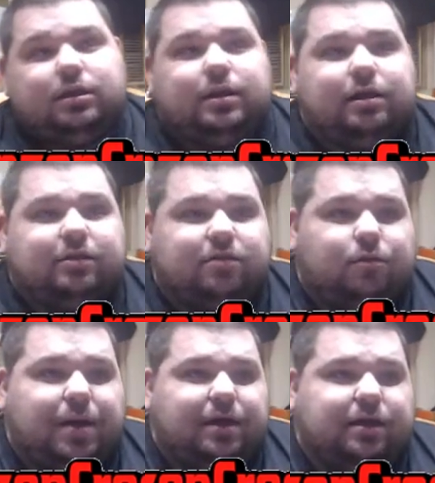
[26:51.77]
Now let's go
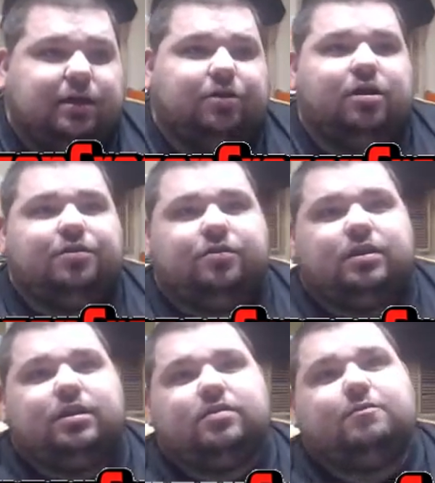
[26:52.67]
back and get our other
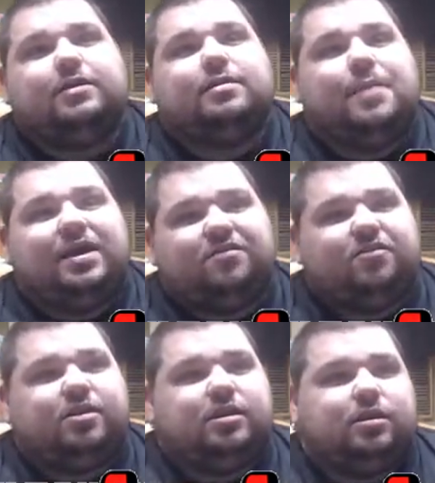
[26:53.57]
thing so we can get the master
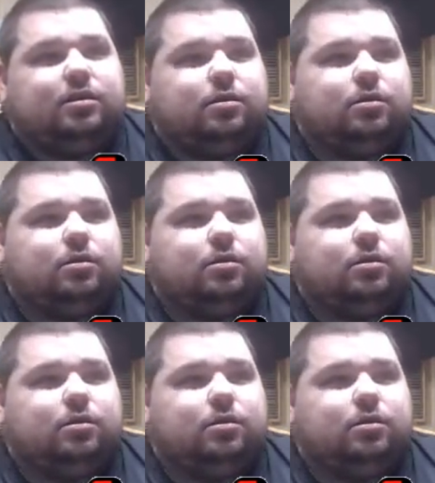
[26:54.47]
key.